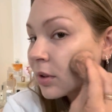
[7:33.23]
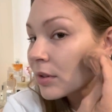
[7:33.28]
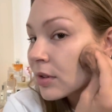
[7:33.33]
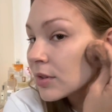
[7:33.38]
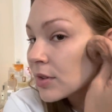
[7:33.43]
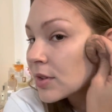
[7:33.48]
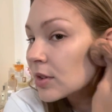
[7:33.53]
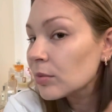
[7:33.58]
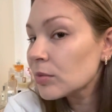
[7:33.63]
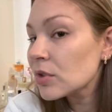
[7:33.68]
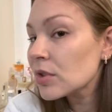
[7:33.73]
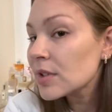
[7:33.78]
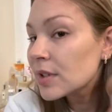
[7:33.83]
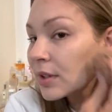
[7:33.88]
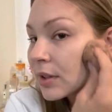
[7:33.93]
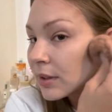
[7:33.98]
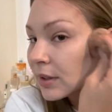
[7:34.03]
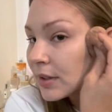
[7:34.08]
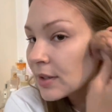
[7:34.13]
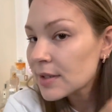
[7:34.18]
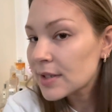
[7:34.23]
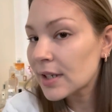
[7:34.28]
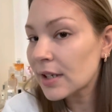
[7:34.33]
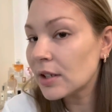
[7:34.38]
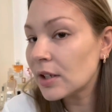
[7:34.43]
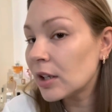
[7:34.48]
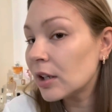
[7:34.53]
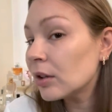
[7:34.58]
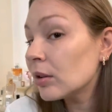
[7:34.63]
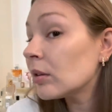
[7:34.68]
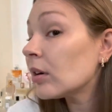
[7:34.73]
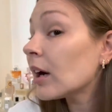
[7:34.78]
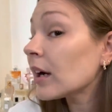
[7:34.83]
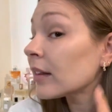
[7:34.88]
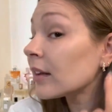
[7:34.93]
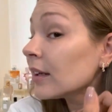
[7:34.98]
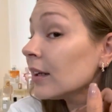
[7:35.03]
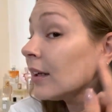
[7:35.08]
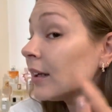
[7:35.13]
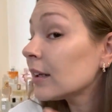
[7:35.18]
So I'm just gonna continue. I
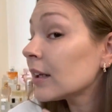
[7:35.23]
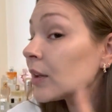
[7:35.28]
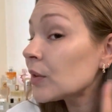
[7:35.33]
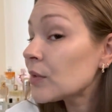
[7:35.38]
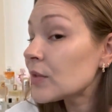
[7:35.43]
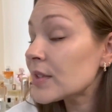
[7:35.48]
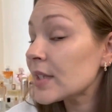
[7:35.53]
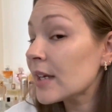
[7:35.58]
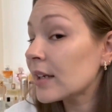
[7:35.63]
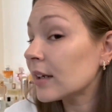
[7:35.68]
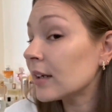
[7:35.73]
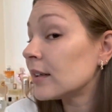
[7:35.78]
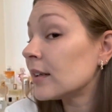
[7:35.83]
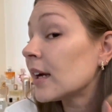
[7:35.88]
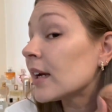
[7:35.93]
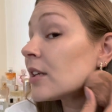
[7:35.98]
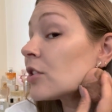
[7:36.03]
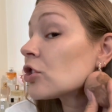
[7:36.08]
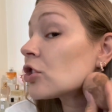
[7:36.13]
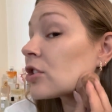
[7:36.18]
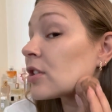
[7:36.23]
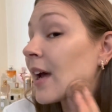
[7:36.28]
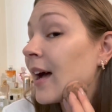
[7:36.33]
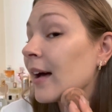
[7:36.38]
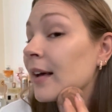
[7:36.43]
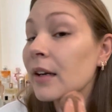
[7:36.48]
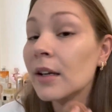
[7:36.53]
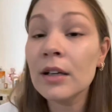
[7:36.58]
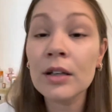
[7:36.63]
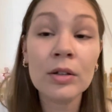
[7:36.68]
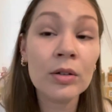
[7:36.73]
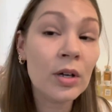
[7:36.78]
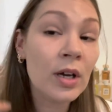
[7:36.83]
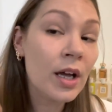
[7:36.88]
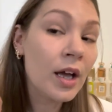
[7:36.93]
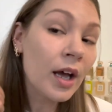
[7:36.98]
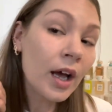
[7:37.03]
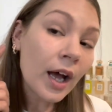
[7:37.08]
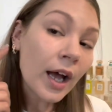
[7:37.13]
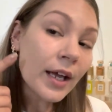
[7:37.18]
think it gives like a nice shadow.
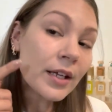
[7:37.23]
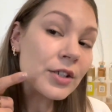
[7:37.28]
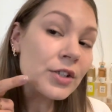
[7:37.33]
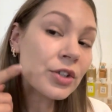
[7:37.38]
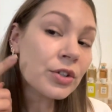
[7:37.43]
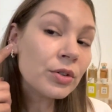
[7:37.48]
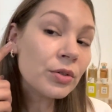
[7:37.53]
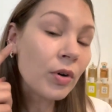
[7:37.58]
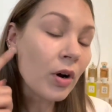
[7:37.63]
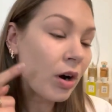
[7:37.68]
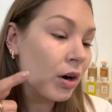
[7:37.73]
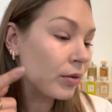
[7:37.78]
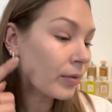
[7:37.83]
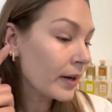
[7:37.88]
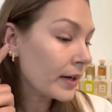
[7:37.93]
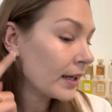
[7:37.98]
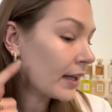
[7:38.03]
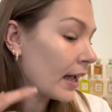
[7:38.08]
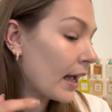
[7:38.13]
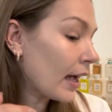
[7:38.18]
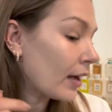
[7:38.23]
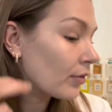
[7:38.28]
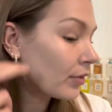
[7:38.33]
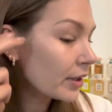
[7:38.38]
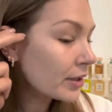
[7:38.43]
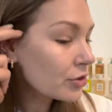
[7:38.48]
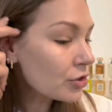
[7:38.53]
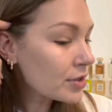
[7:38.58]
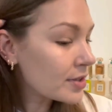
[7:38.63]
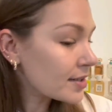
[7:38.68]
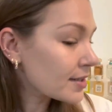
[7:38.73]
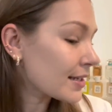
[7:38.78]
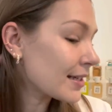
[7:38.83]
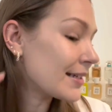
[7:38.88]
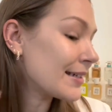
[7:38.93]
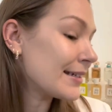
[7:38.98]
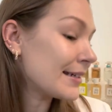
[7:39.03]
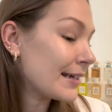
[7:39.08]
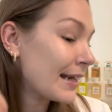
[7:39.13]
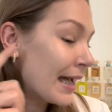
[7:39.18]
I do already have like just a
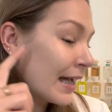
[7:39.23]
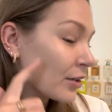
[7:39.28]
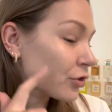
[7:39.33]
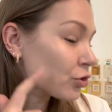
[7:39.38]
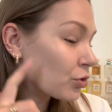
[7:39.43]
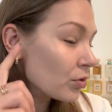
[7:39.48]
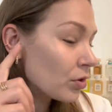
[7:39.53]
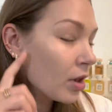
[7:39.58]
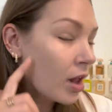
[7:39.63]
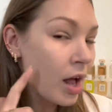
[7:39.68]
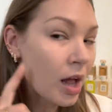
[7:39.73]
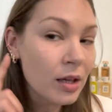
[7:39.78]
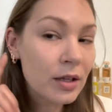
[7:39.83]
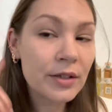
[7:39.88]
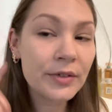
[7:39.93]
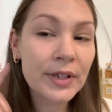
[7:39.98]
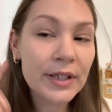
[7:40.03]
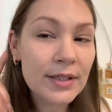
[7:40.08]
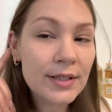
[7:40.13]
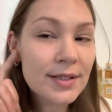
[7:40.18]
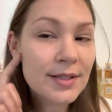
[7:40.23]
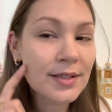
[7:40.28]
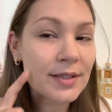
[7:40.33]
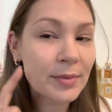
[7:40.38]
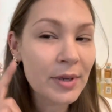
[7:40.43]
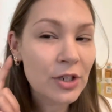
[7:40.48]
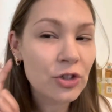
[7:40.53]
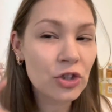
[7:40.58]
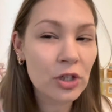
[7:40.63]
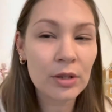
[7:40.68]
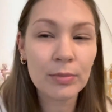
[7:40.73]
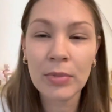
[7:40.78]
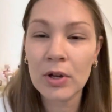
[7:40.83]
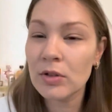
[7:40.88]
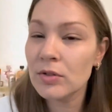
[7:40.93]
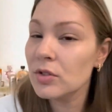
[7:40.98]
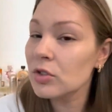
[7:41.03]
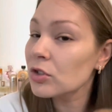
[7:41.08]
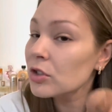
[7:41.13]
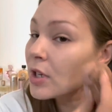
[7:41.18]
natural hollowness to my
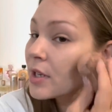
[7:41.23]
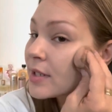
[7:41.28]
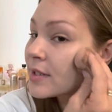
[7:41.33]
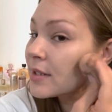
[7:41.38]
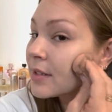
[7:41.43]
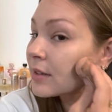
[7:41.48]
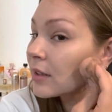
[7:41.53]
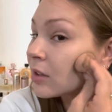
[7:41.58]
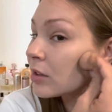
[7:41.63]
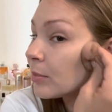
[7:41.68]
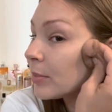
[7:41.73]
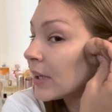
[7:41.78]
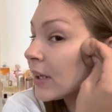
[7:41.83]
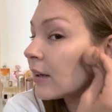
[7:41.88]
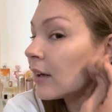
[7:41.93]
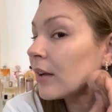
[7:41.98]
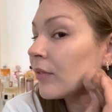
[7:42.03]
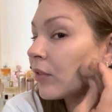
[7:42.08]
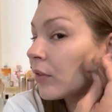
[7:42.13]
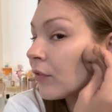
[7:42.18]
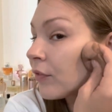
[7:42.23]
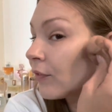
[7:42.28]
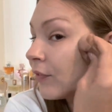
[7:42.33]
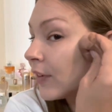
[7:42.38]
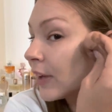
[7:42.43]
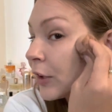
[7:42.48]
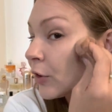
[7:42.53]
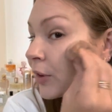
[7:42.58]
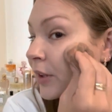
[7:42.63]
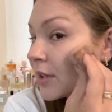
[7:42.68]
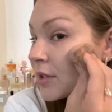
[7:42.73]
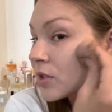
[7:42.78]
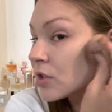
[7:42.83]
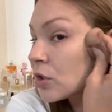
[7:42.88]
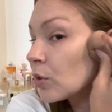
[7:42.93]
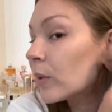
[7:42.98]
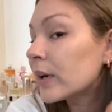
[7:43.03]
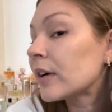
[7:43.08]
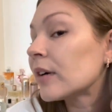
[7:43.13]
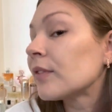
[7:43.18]
cheekbones, just a little bit. I have a very
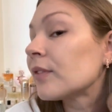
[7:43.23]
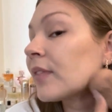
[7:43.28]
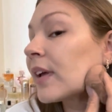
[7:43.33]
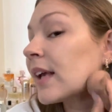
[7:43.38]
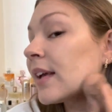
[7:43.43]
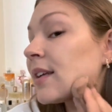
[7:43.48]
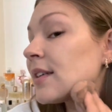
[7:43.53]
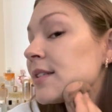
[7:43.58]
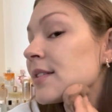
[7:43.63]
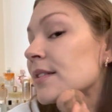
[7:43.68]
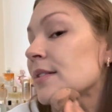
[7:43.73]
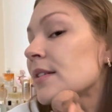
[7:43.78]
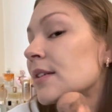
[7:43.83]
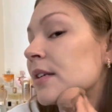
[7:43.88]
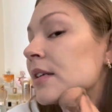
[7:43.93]
square face.